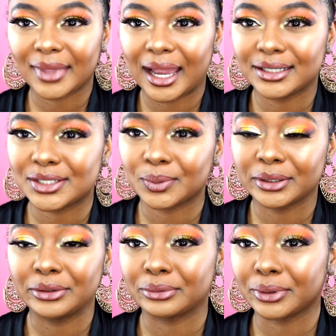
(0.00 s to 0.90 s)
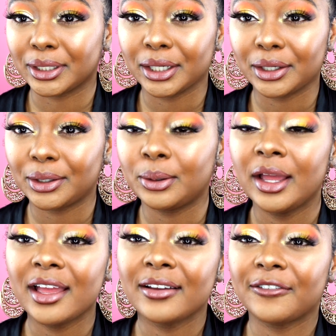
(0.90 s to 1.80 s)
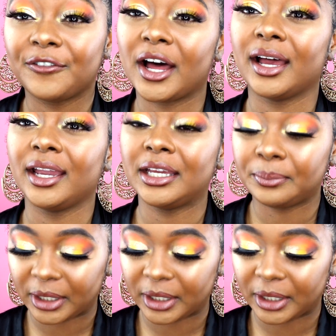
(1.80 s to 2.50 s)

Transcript: I just want a little glow, fine,